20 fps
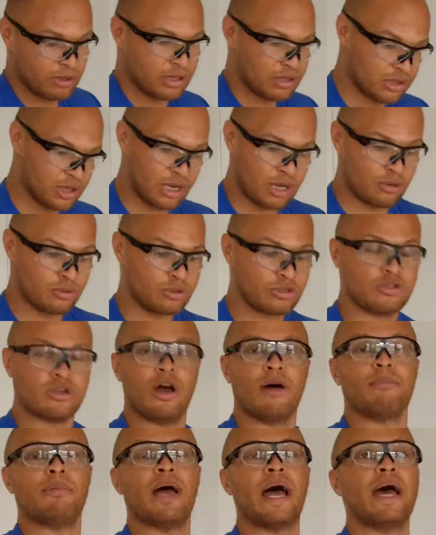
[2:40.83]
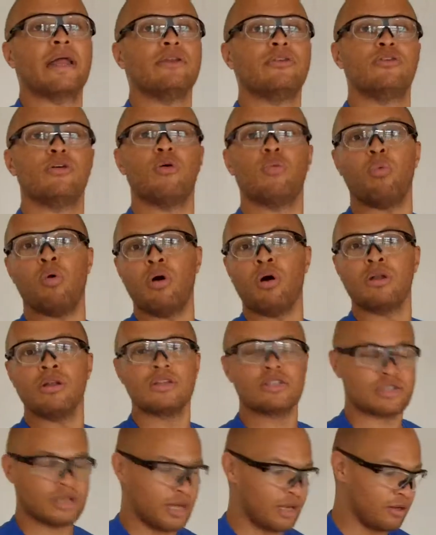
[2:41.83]
kitchen countertop and your
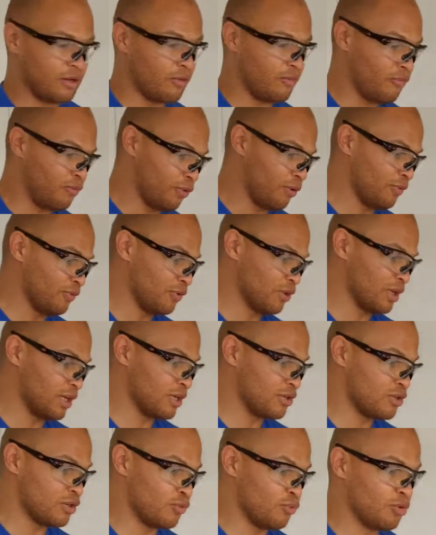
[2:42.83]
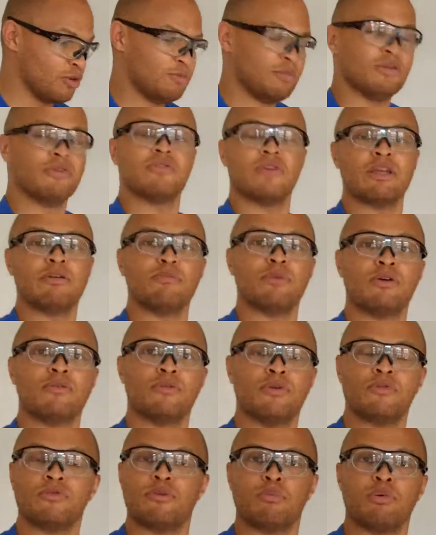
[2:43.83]
walls and the floor of your kitchen would be fed
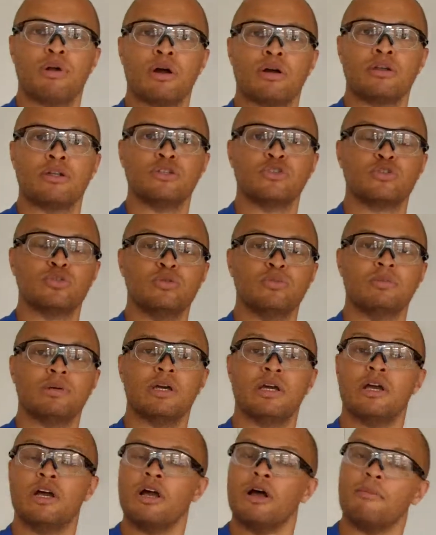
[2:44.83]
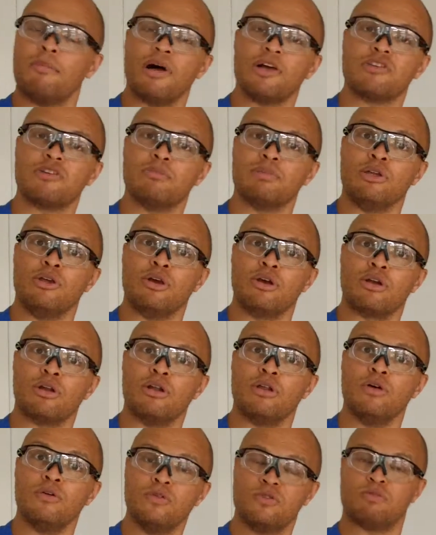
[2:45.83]
with the broccoli soup, possibly your
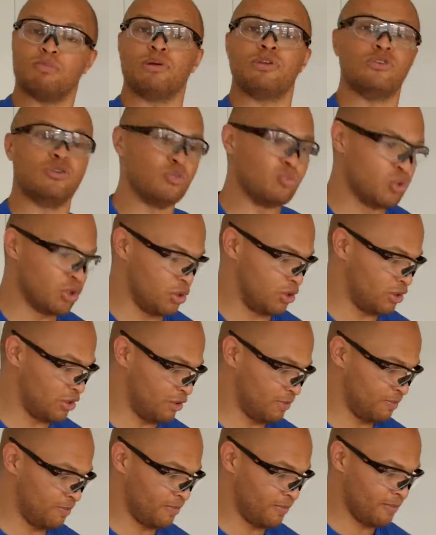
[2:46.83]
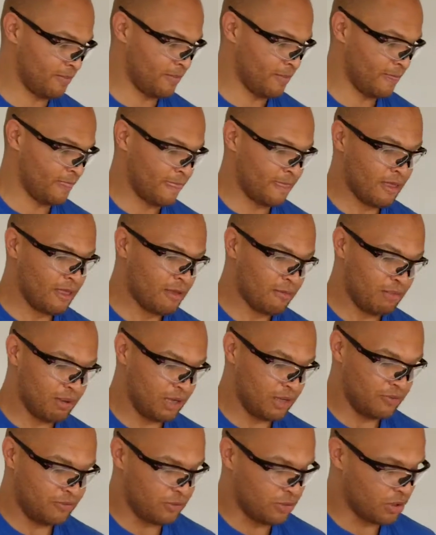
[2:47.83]
clothes, but you wouldn't.
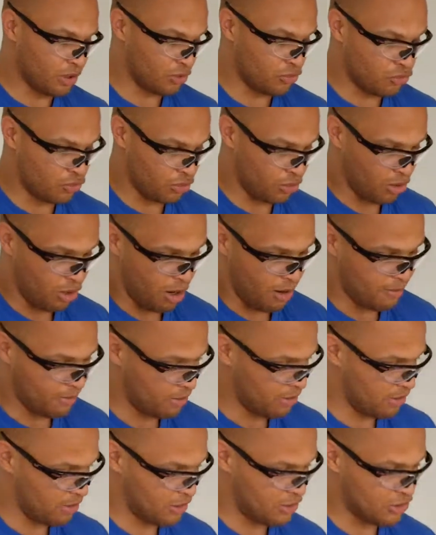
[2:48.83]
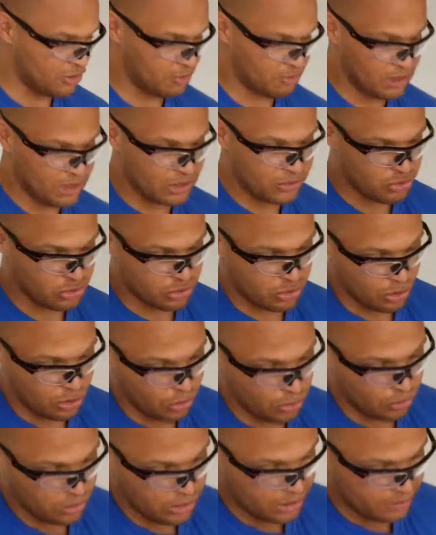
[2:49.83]
But if you can turn up the speed
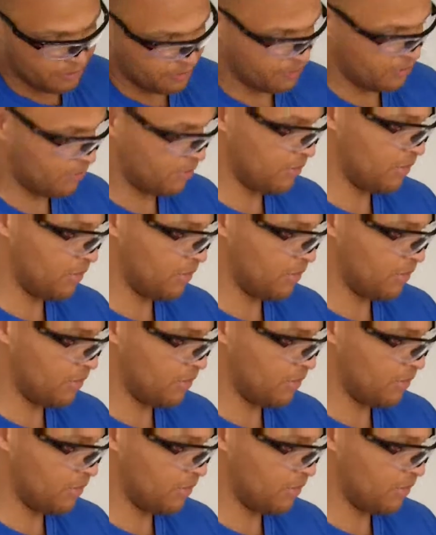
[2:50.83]
slowly,